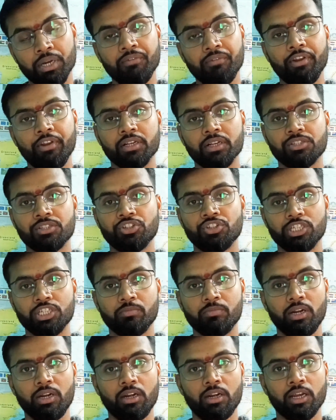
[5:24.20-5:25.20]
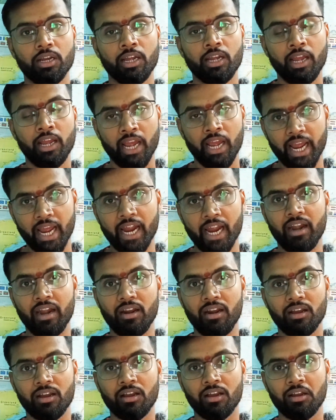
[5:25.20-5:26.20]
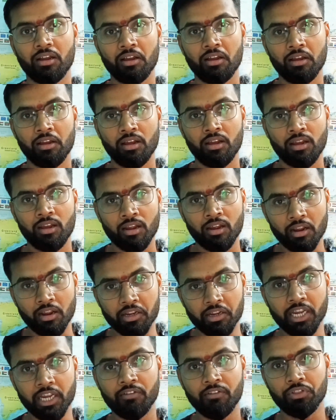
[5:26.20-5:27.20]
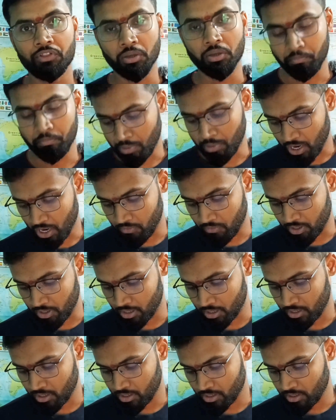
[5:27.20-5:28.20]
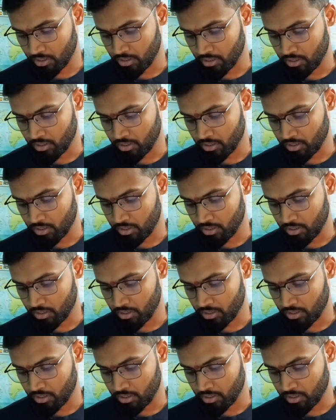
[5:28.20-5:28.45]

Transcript: previous judgment and gave the power